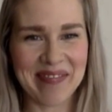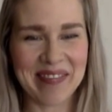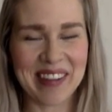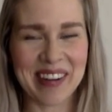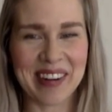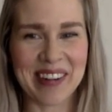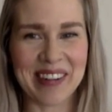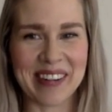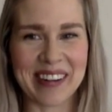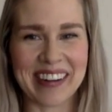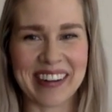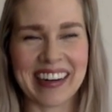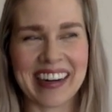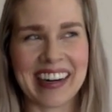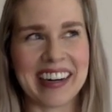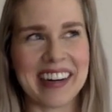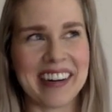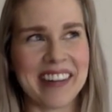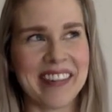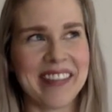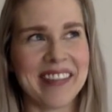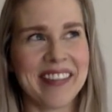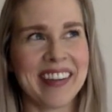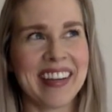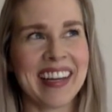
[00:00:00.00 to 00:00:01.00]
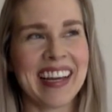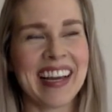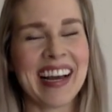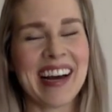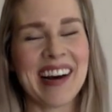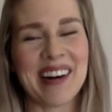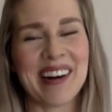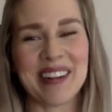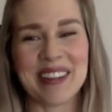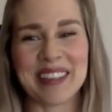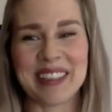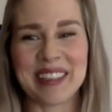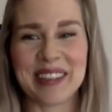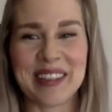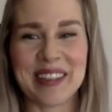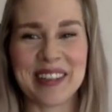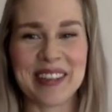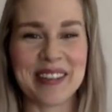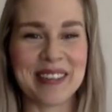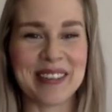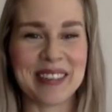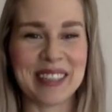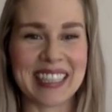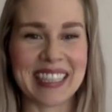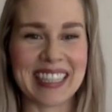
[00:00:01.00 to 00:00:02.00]
or kind of also
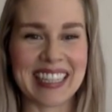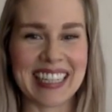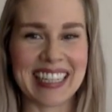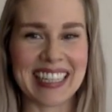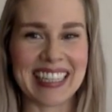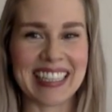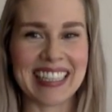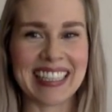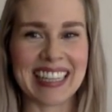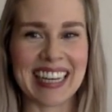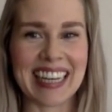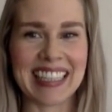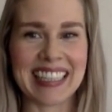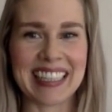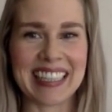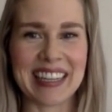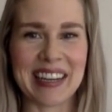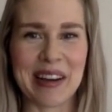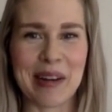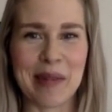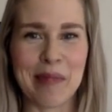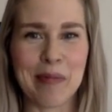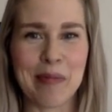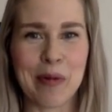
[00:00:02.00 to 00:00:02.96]
use this as a